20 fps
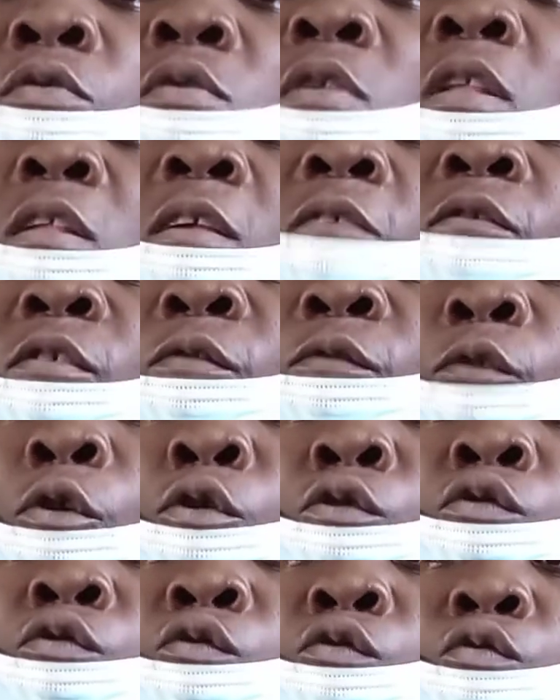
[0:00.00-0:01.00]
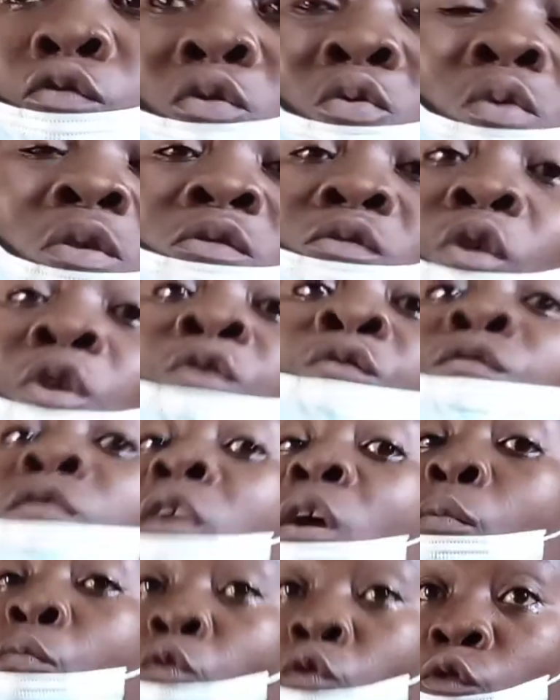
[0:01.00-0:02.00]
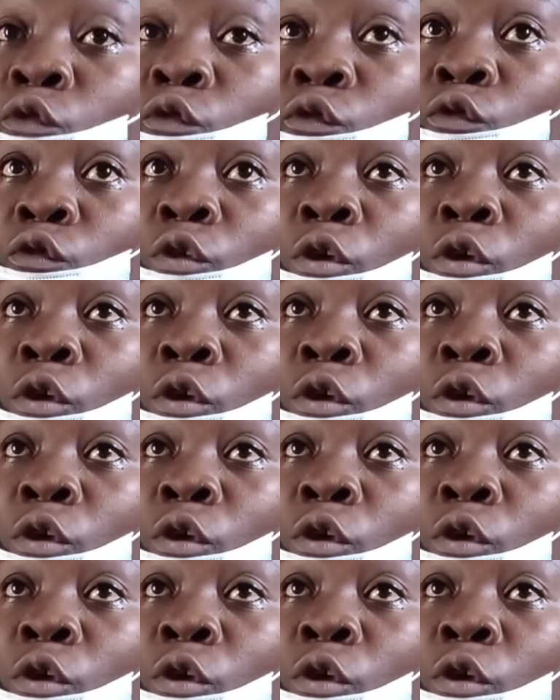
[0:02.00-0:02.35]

leave it for 2 weeks or even a month.